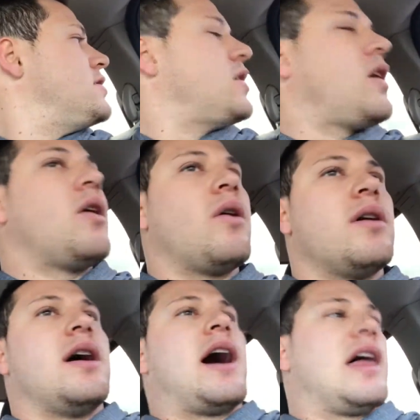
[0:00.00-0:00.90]
So
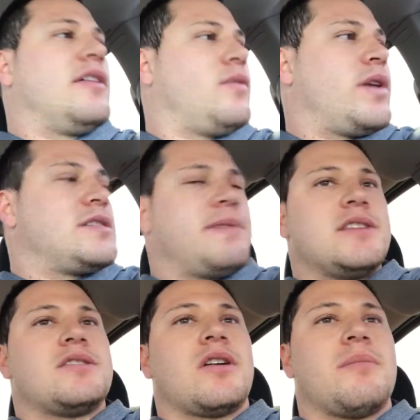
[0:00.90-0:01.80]
I live in
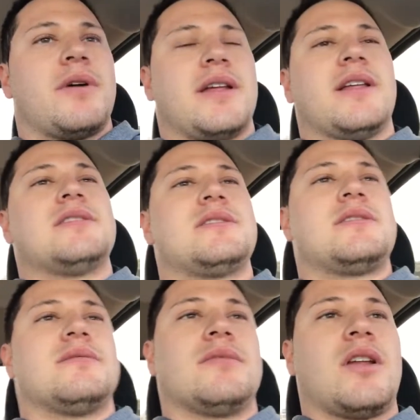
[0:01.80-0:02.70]
Westminster, but it's,
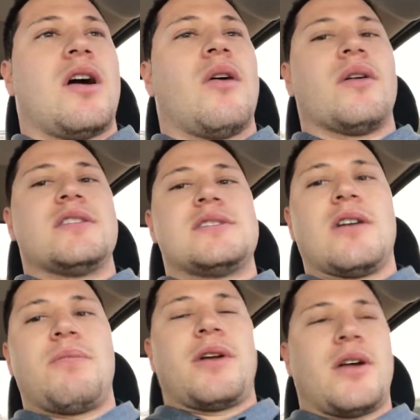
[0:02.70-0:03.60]
you know, it's
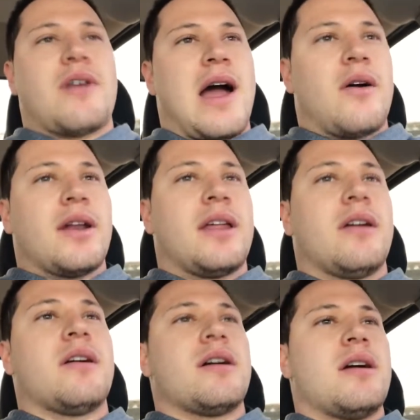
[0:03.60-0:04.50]
still pretty crowded
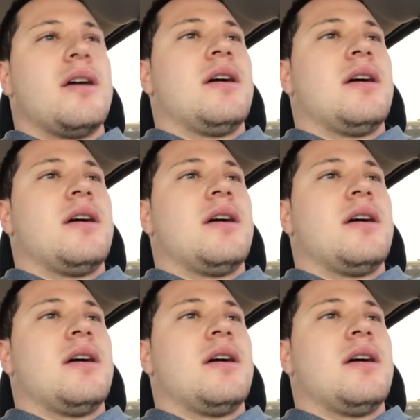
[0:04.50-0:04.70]
here.